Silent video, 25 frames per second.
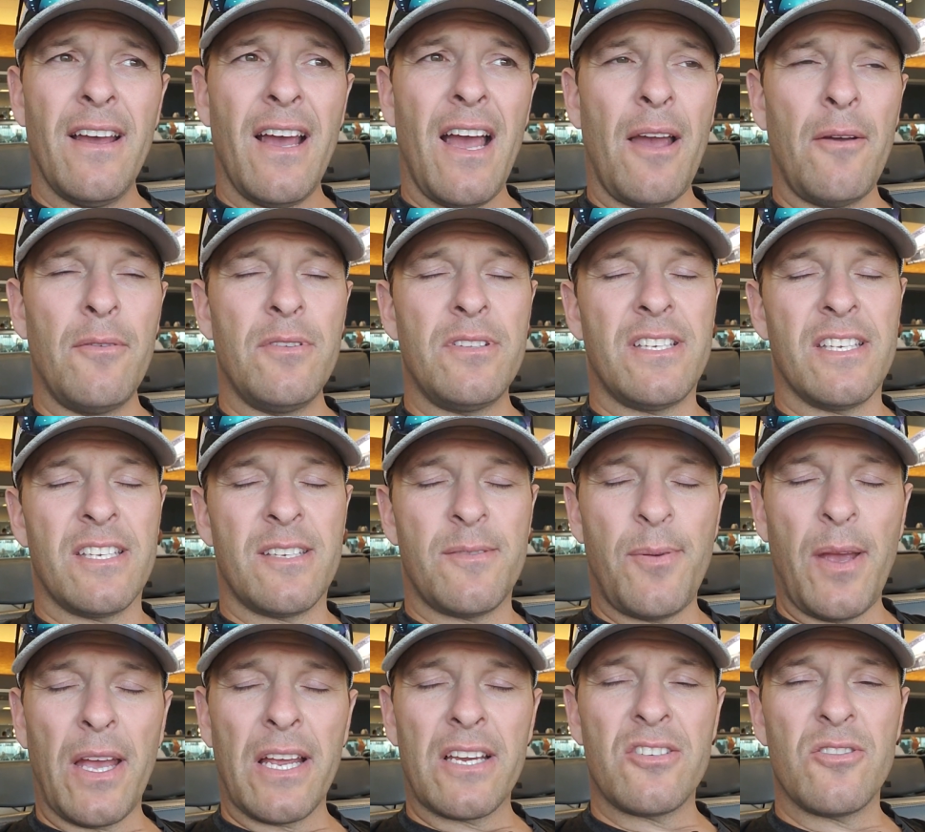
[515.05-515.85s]
I would
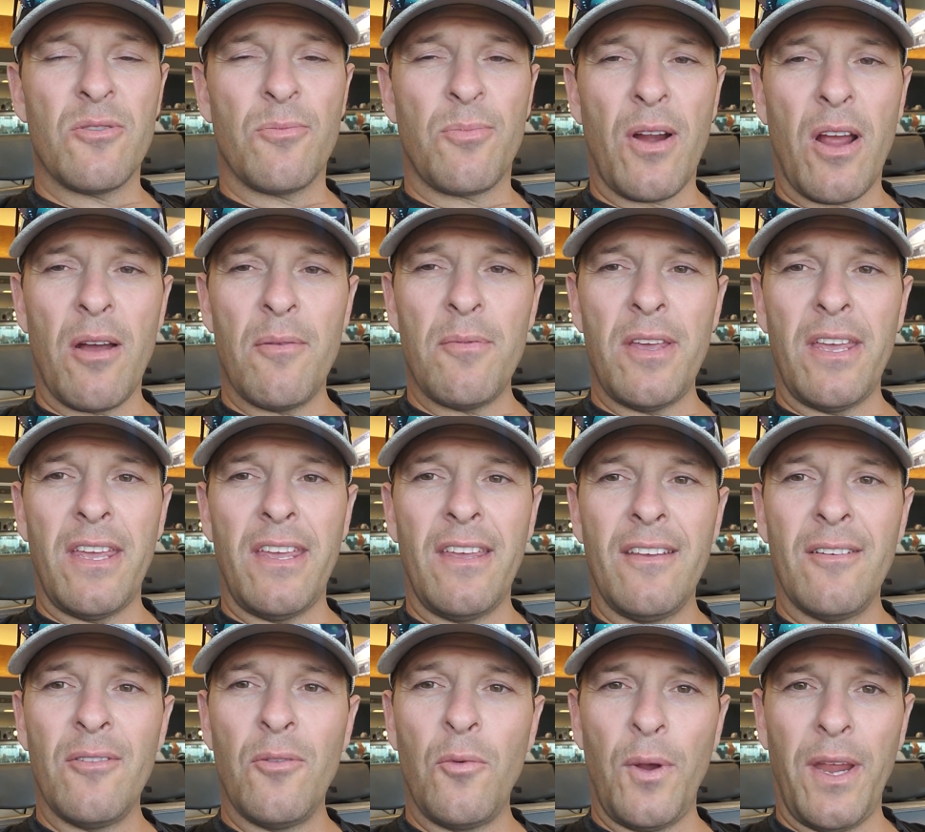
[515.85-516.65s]
suspect she'll
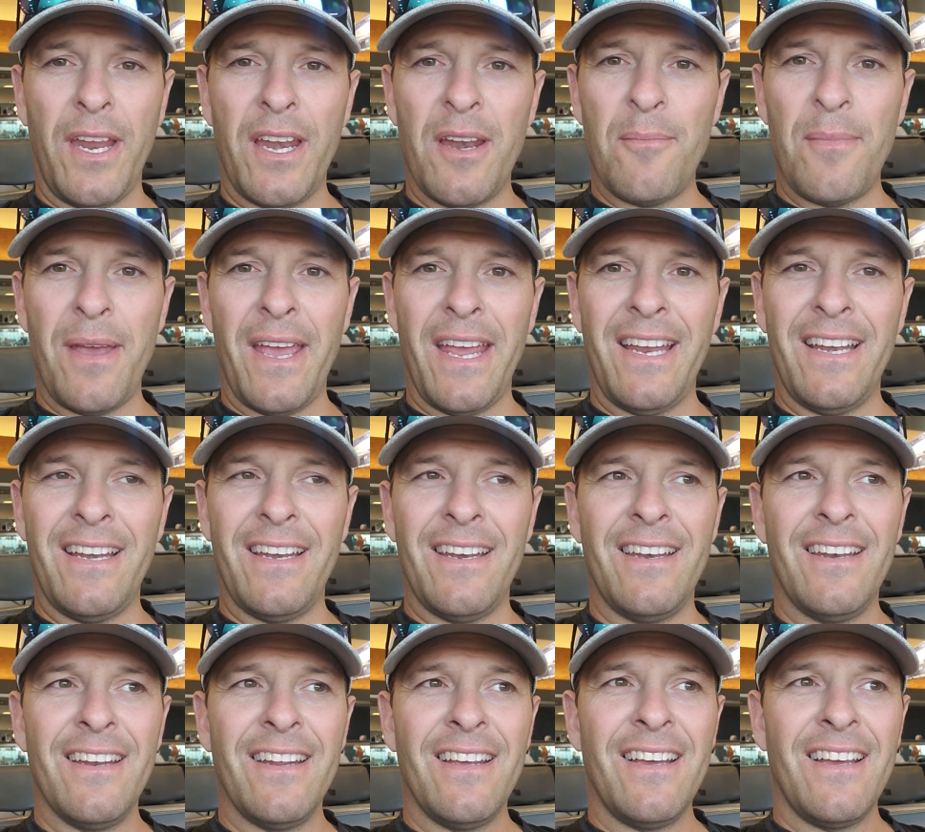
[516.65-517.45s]
probably win a
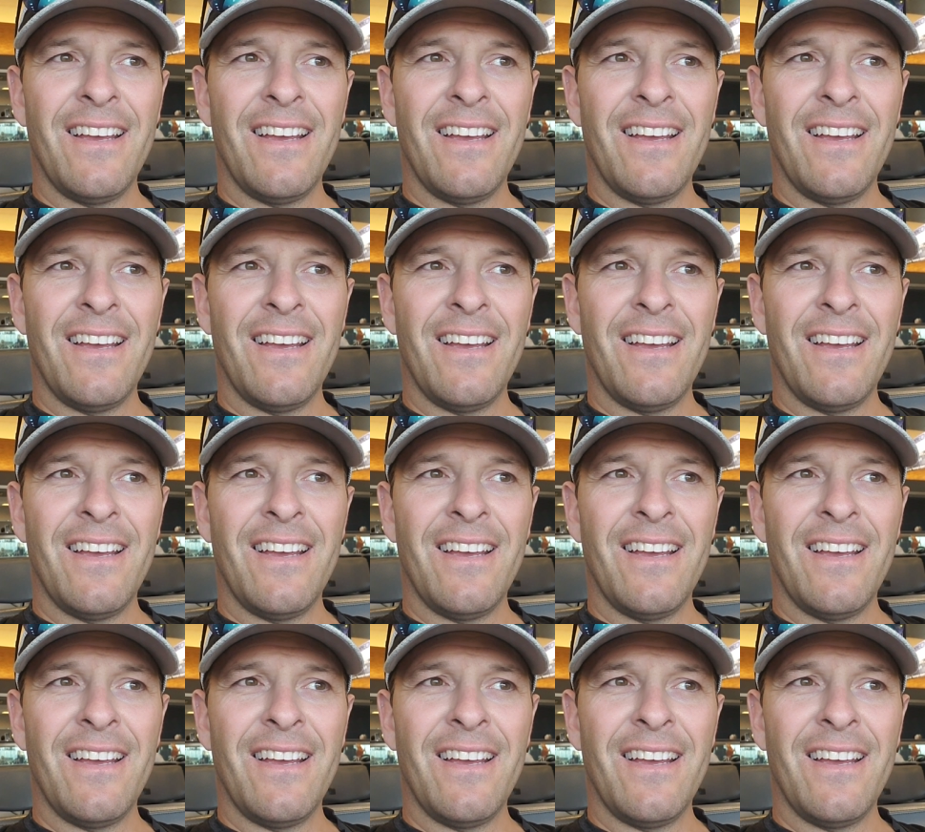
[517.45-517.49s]
maiden.